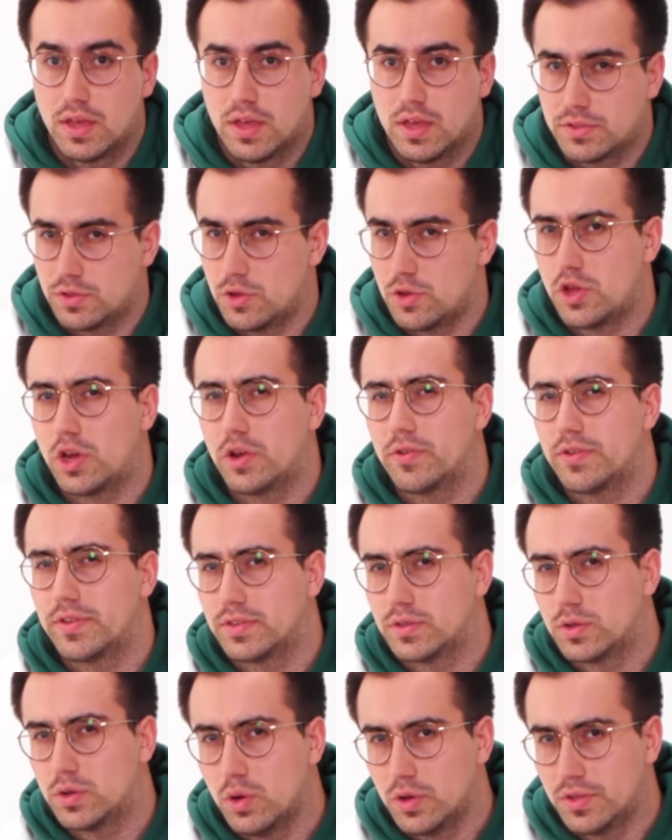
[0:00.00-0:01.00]
So sugar
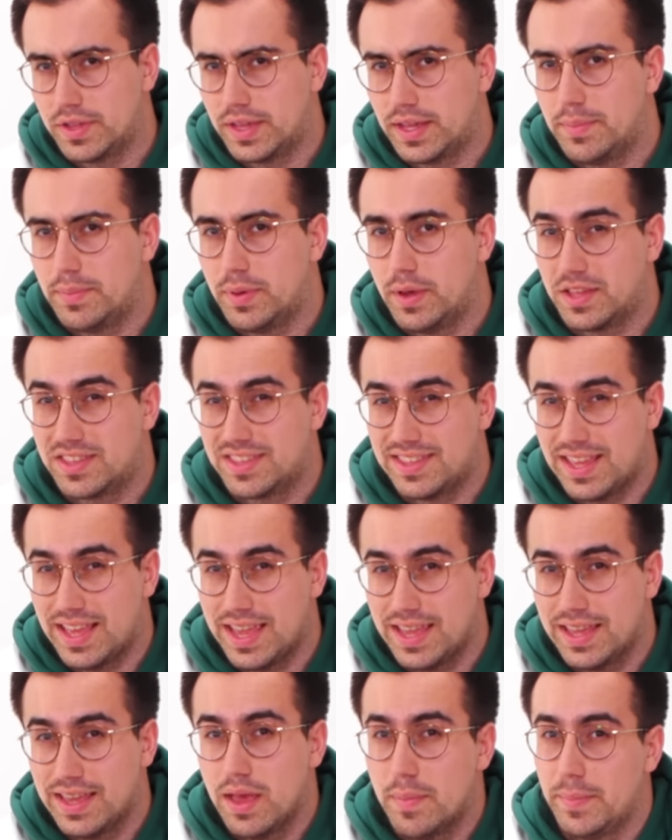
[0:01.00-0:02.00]
isn't causing it per
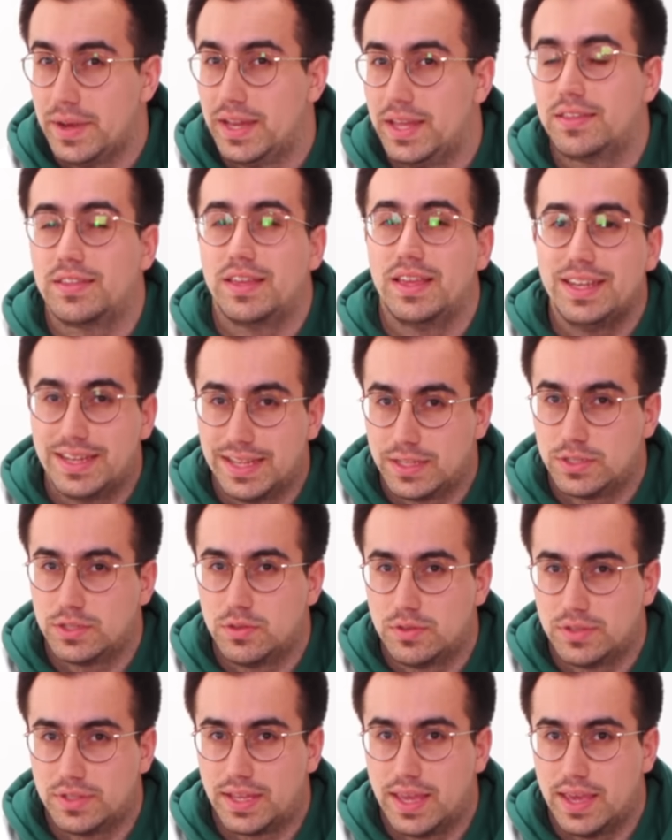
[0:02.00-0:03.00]
se, but it is aiding
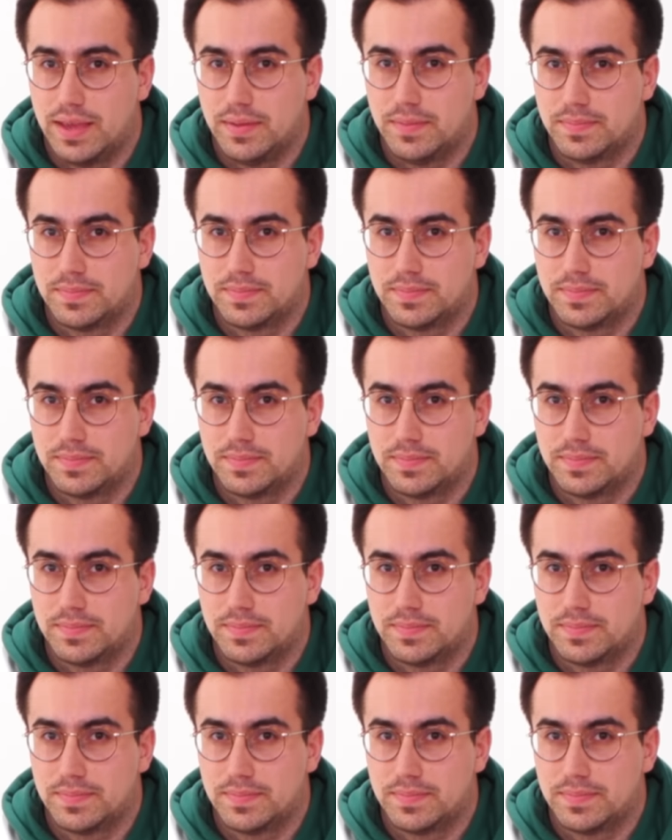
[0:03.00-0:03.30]
tooth decay.